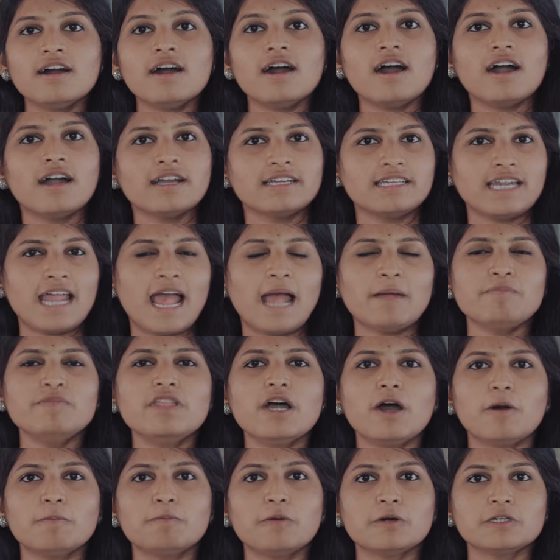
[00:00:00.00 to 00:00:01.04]
grab the
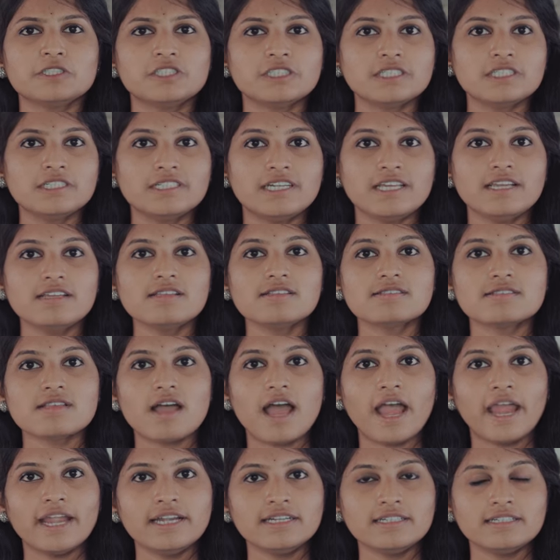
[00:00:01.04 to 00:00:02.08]
opportunities
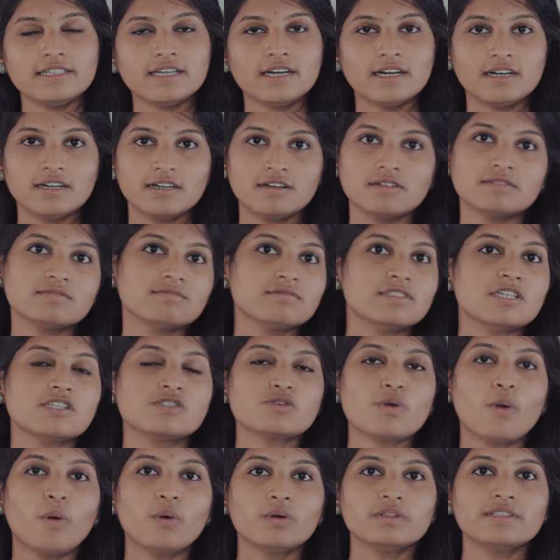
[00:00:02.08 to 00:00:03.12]
and
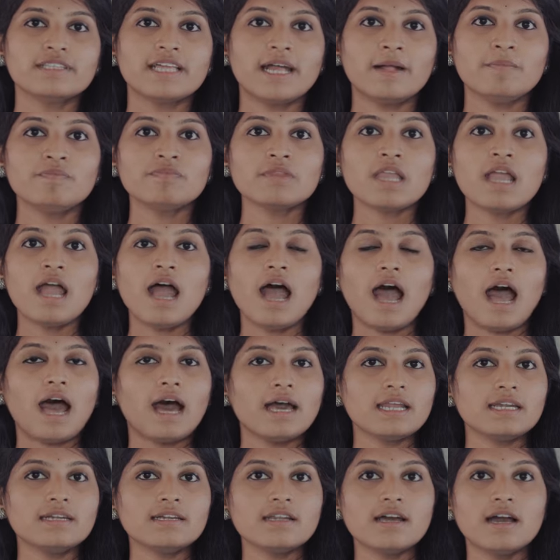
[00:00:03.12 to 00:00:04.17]
just own them.
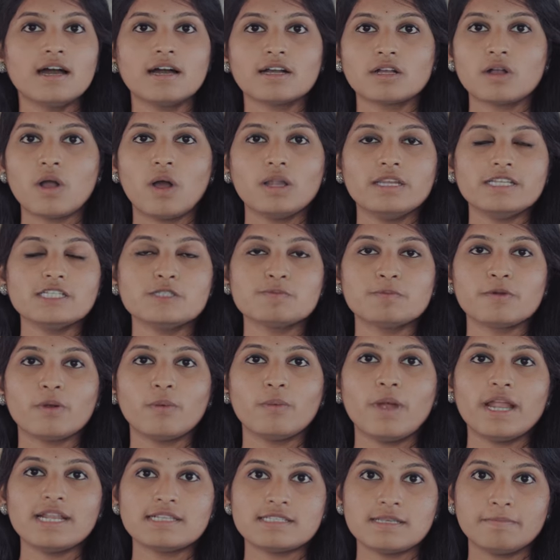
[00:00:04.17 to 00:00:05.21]
Our college
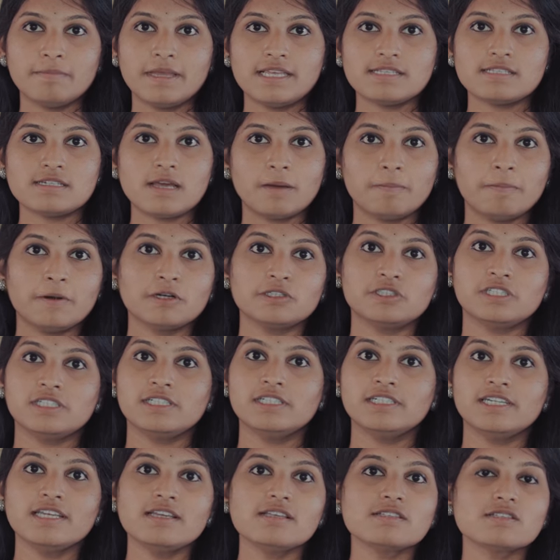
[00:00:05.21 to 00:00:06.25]
provides the best
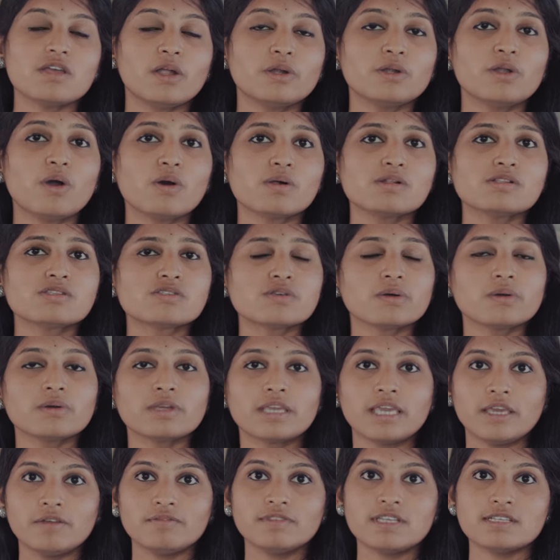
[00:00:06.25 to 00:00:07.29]
opportunities, and also
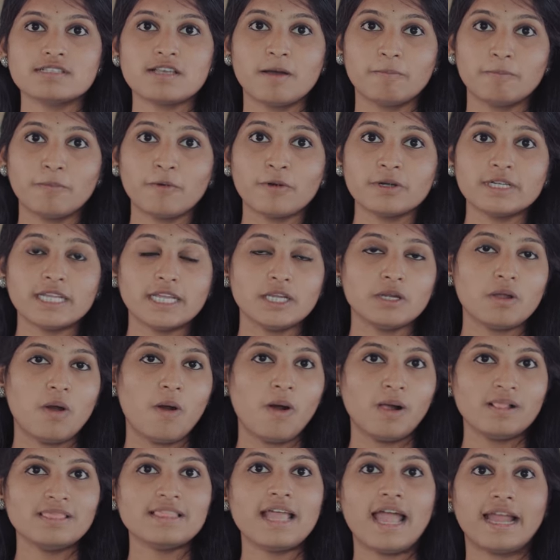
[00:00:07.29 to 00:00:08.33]
give the support in
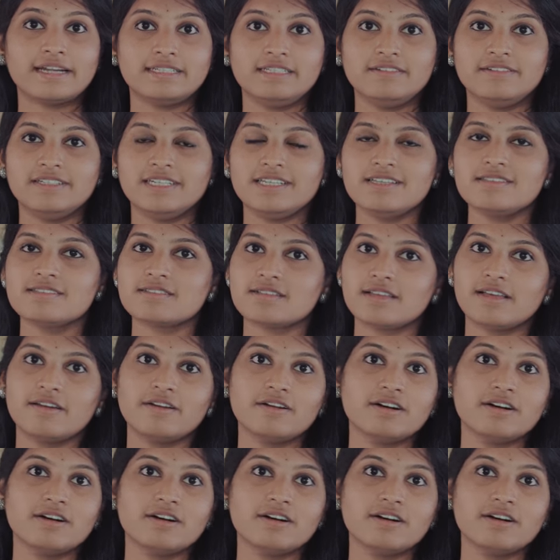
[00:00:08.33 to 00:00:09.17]
all the activities